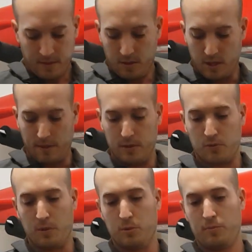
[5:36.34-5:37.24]
you have this
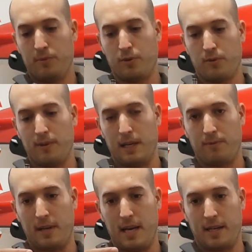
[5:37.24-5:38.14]
remove before flight
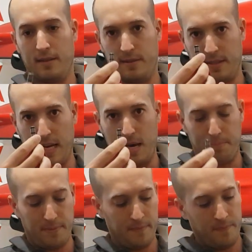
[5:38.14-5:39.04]
flag and this
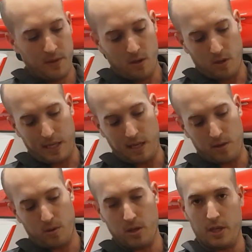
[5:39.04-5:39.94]
cap. Again,
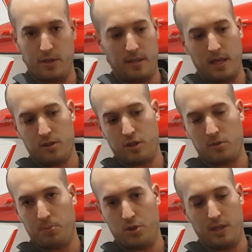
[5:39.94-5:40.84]
all airtight,
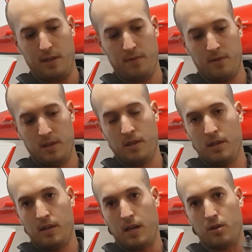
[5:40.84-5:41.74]
just push it in
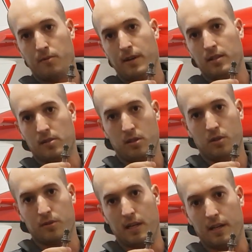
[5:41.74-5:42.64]
and your vent is
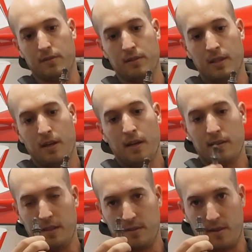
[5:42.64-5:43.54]
closed, guys.
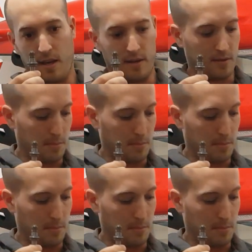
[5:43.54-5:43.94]
This thing is